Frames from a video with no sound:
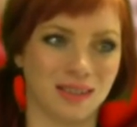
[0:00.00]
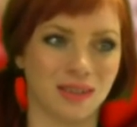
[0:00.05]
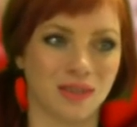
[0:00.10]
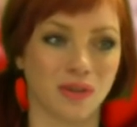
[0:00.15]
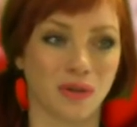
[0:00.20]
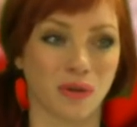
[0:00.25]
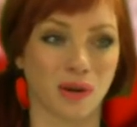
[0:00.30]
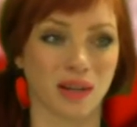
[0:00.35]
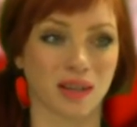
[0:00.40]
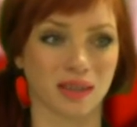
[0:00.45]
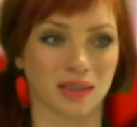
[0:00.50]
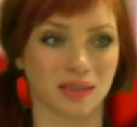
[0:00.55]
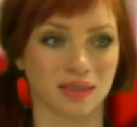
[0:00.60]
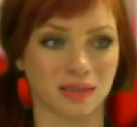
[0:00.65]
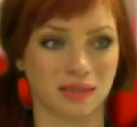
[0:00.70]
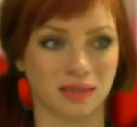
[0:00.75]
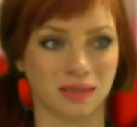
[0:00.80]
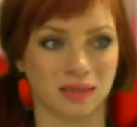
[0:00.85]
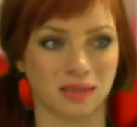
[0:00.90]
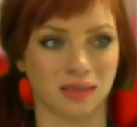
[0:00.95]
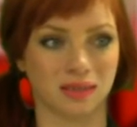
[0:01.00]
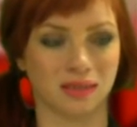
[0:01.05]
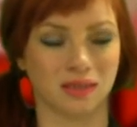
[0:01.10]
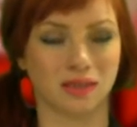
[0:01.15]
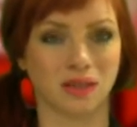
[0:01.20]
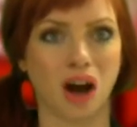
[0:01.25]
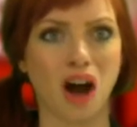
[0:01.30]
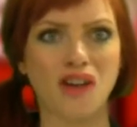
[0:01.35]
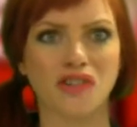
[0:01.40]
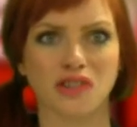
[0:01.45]
Or
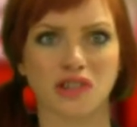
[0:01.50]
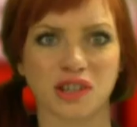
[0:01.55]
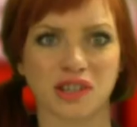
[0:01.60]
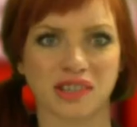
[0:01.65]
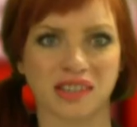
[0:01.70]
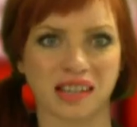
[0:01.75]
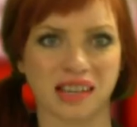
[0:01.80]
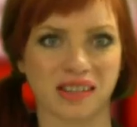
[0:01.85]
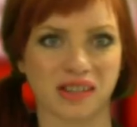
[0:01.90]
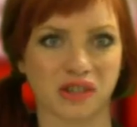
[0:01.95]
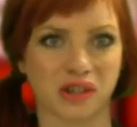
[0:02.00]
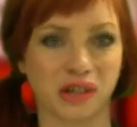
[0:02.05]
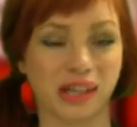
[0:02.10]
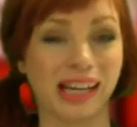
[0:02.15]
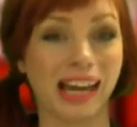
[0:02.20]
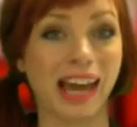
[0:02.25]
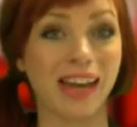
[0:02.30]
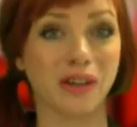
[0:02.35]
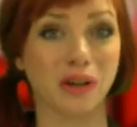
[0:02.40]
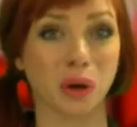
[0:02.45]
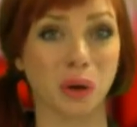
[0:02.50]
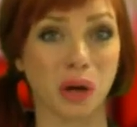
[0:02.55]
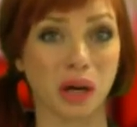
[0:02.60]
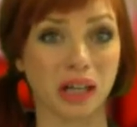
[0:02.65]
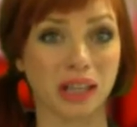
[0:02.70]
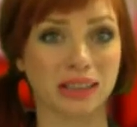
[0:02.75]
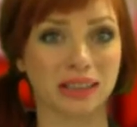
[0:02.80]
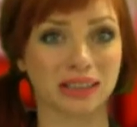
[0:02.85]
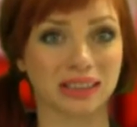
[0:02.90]
nauseousness creator.